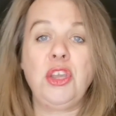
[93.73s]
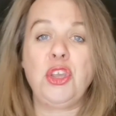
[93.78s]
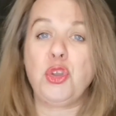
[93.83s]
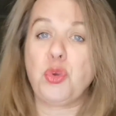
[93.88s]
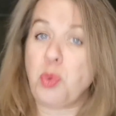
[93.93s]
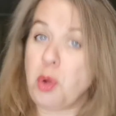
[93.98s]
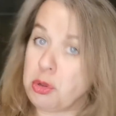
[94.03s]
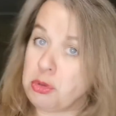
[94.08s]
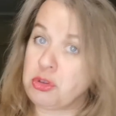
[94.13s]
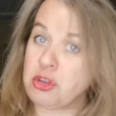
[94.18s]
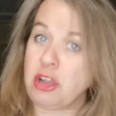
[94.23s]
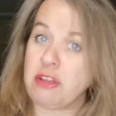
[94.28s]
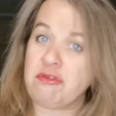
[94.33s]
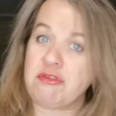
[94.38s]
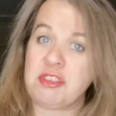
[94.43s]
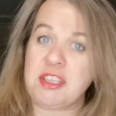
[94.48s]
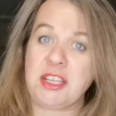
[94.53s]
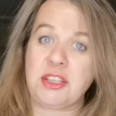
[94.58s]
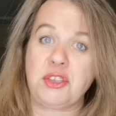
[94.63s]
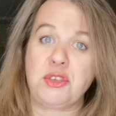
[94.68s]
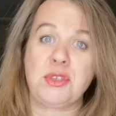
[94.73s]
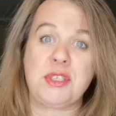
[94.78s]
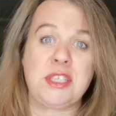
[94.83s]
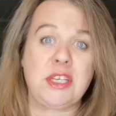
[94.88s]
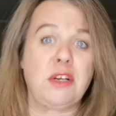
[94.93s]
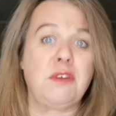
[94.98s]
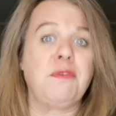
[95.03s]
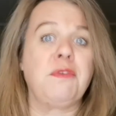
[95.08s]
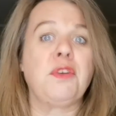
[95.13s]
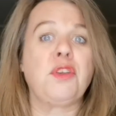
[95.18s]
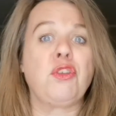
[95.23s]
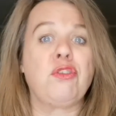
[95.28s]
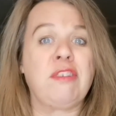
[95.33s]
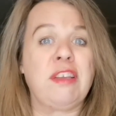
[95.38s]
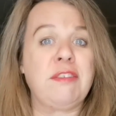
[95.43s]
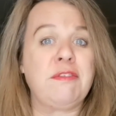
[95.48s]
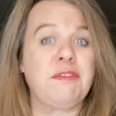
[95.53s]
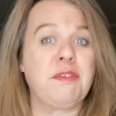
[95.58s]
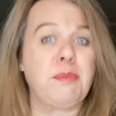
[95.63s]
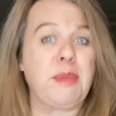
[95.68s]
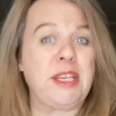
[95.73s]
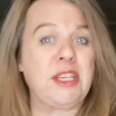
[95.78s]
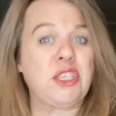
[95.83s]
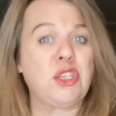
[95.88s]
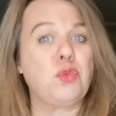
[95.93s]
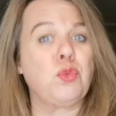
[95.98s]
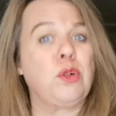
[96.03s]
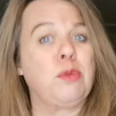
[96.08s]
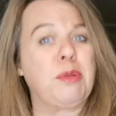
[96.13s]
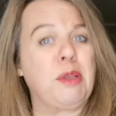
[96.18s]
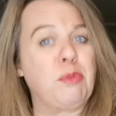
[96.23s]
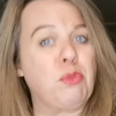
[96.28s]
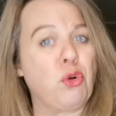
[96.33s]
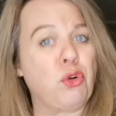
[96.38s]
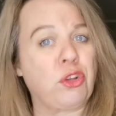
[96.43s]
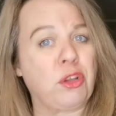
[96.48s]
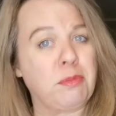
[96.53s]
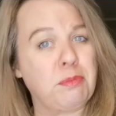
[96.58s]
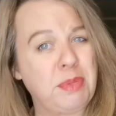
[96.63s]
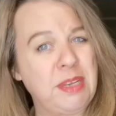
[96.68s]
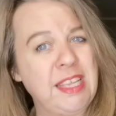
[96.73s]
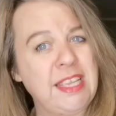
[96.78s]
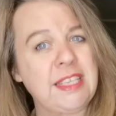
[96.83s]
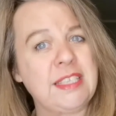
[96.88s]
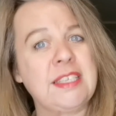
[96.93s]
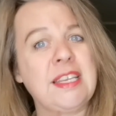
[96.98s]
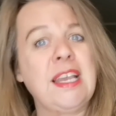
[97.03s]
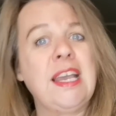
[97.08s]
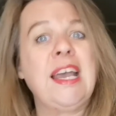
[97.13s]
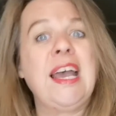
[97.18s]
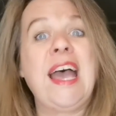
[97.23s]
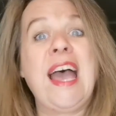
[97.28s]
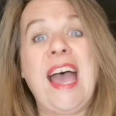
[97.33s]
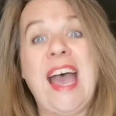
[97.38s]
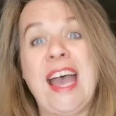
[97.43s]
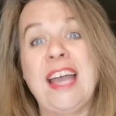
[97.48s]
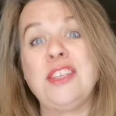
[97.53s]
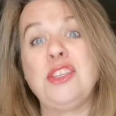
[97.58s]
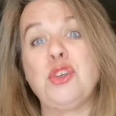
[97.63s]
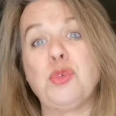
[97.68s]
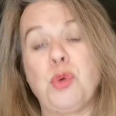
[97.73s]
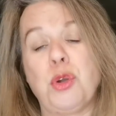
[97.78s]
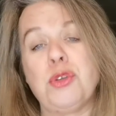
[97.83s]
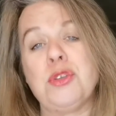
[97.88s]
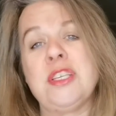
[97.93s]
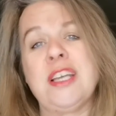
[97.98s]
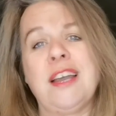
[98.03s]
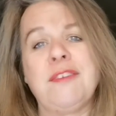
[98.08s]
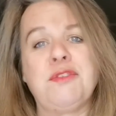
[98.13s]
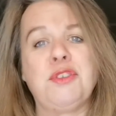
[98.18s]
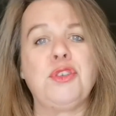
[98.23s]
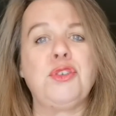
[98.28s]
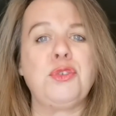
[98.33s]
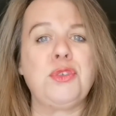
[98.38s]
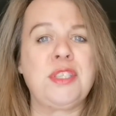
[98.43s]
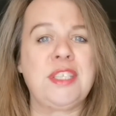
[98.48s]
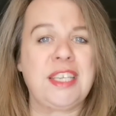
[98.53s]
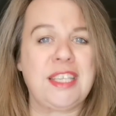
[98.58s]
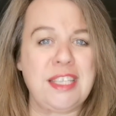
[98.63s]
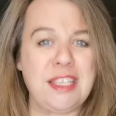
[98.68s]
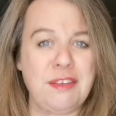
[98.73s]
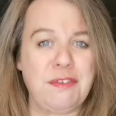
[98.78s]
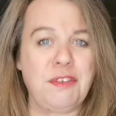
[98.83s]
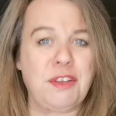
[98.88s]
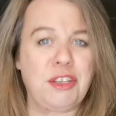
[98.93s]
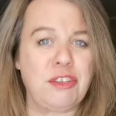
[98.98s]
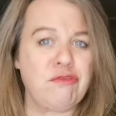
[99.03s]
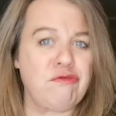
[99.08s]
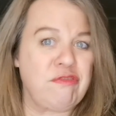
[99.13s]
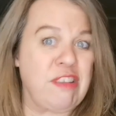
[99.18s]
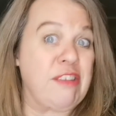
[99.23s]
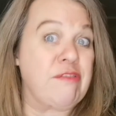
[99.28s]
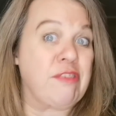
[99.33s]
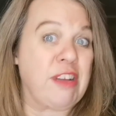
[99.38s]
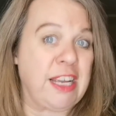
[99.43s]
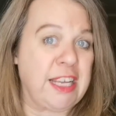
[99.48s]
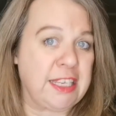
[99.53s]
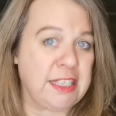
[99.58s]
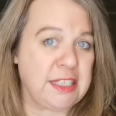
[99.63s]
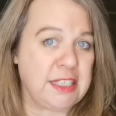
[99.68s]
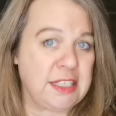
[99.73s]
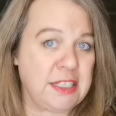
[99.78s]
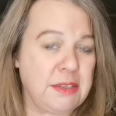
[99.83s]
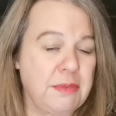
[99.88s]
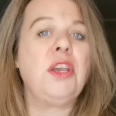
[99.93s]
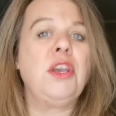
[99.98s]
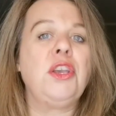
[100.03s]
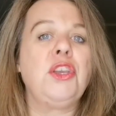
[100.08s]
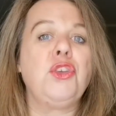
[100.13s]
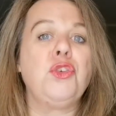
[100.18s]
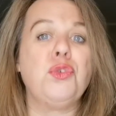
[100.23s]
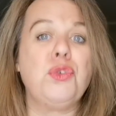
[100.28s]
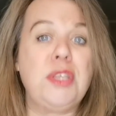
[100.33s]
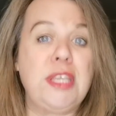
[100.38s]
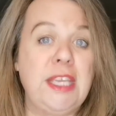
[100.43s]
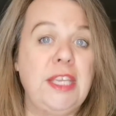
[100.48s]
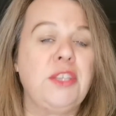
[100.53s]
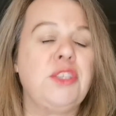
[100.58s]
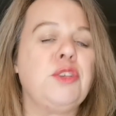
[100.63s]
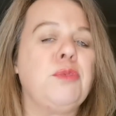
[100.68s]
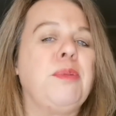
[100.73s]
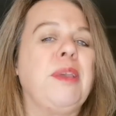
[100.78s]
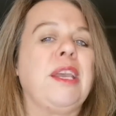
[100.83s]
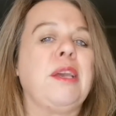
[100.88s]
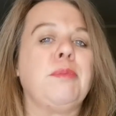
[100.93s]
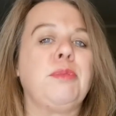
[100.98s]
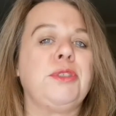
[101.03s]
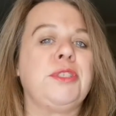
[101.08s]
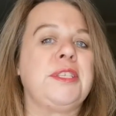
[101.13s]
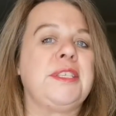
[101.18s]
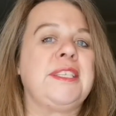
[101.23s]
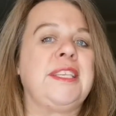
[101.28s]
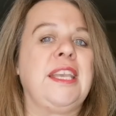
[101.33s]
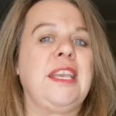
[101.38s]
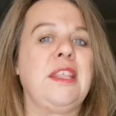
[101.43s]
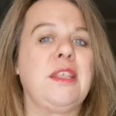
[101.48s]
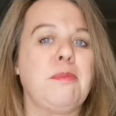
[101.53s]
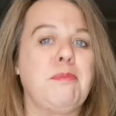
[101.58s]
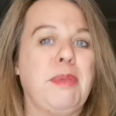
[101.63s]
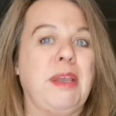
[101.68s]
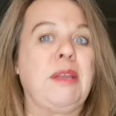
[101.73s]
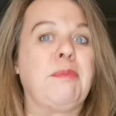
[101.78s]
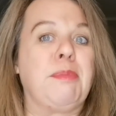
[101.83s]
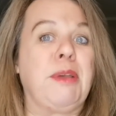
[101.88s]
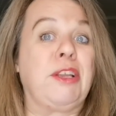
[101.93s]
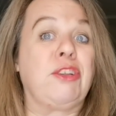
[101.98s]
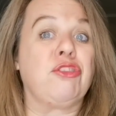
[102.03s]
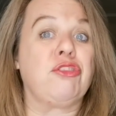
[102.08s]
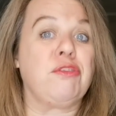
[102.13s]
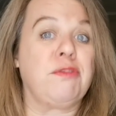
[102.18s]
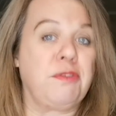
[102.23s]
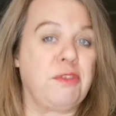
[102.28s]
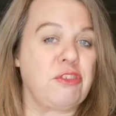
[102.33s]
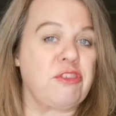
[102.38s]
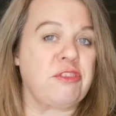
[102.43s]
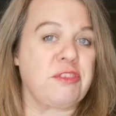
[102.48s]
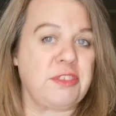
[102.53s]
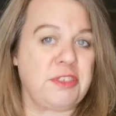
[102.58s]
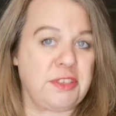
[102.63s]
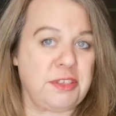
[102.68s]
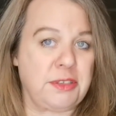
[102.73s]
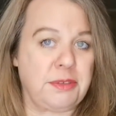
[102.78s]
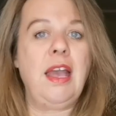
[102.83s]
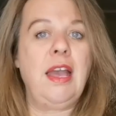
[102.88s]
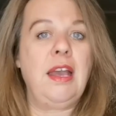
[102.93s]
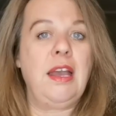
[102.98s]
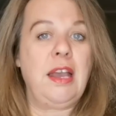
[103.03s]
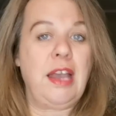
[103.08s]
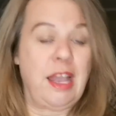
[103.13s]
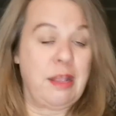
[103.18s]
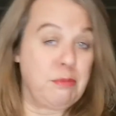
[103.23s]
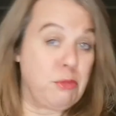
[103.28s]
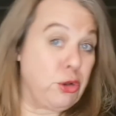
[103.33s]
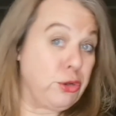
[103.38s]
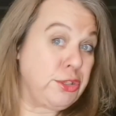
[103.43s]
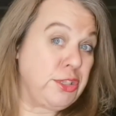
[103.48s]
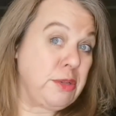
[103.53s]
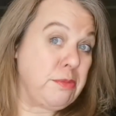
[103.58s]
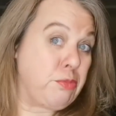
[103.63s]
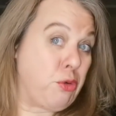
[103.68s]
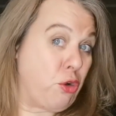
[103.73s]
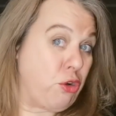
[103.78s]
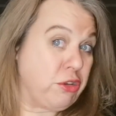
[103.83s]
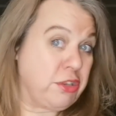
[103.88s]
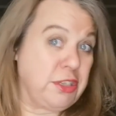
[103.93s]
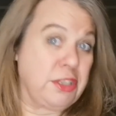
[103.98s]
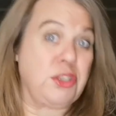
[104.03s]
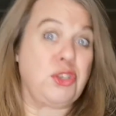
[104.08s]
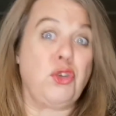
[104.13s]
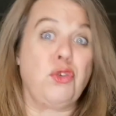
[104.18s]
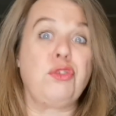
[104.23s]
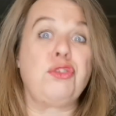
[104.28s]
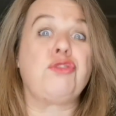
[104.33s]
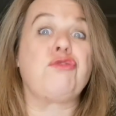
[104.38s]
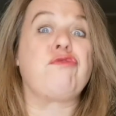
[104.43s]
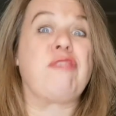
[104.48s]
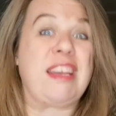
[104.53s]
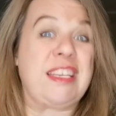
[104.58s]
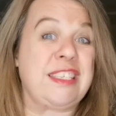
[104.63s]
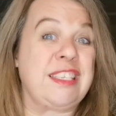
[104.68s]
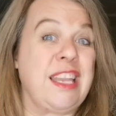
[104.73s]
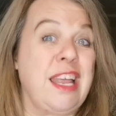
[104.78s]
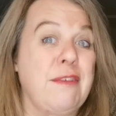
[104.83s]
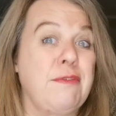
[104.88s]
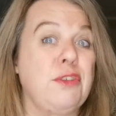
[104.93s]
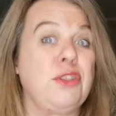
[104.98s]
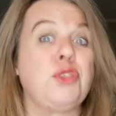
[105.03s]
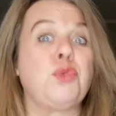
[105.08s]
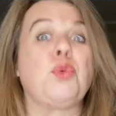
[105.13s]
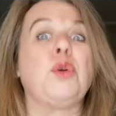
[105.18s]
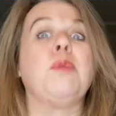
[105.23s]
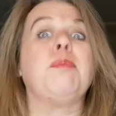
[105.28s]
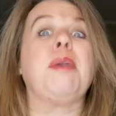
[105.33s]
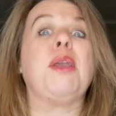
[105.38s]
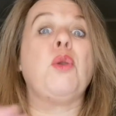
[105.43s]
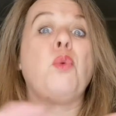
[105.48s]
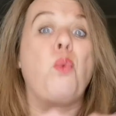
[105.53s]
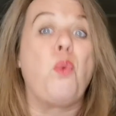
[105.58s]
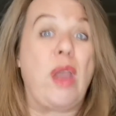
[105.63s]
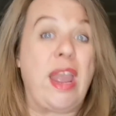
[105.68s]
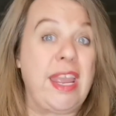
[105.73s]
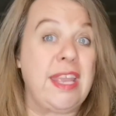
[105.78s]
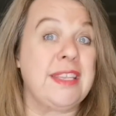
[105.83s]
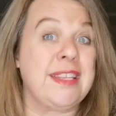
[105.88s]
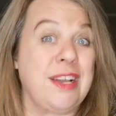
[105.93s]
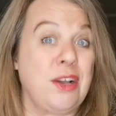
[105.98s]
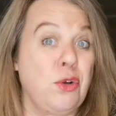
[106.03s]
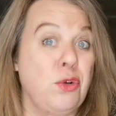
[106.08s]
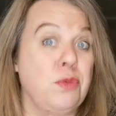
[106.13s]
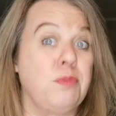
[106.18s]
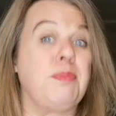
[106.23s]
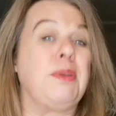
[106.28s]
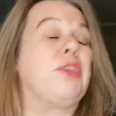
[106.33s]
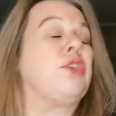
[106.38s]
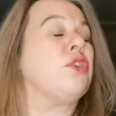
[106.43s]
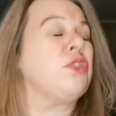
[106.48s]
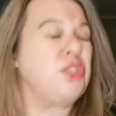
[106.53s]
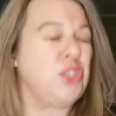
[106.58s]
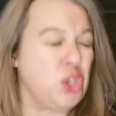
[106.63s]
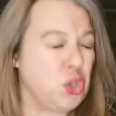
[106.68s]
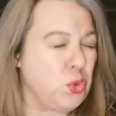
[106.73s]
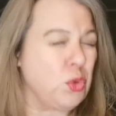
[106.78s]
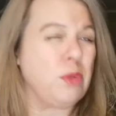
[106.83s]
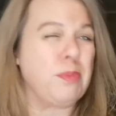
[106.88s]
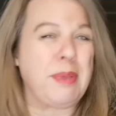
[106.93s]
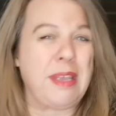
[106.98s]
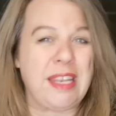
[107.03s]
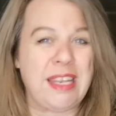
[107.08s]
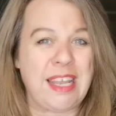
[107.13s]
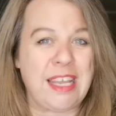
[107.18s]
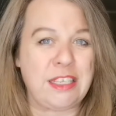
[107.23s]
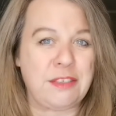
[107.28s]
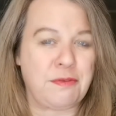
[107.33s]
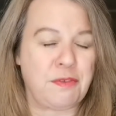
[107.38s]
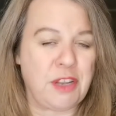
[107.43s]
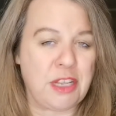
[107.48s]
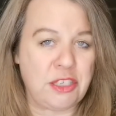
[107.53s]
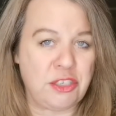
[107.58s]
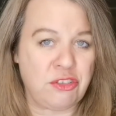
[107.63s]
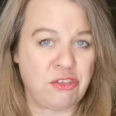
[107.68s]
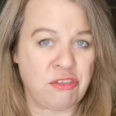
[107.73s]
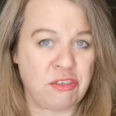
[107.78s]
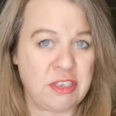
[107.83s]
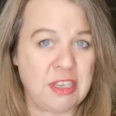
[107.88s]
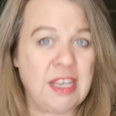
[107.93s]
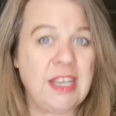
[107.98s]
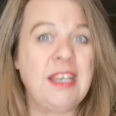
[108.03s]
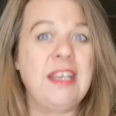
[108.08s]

You won't contradict yourself, your information will be more complete, and you won't have to do significant rewrites. You need to be able to see the big picture first. And most important, your stress levels will be way down because you will be less flustered.